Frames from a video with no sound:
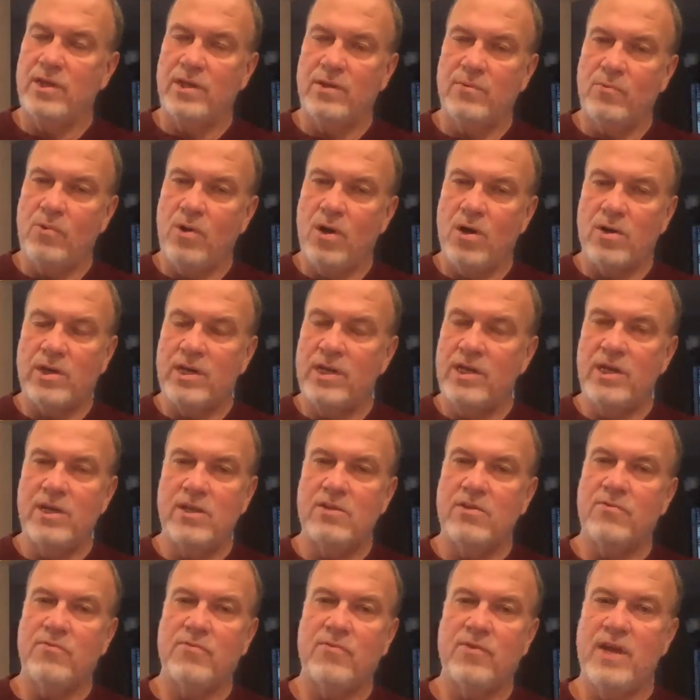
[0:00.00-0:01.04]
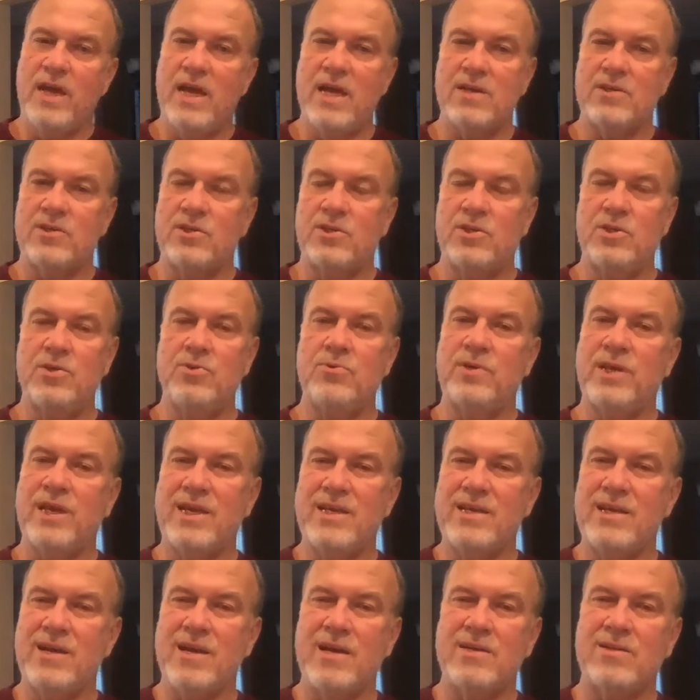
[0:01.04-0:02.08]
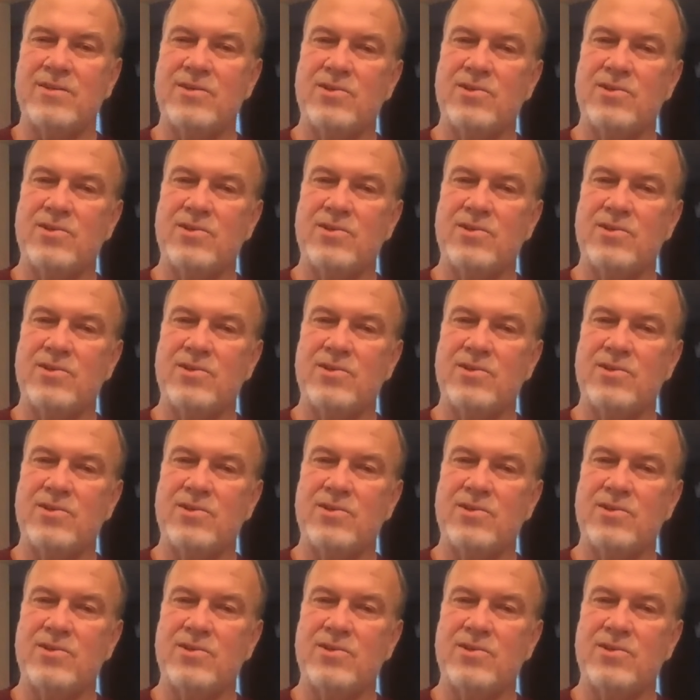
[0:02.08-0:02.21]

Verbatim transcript: walking in the flesh, you cannot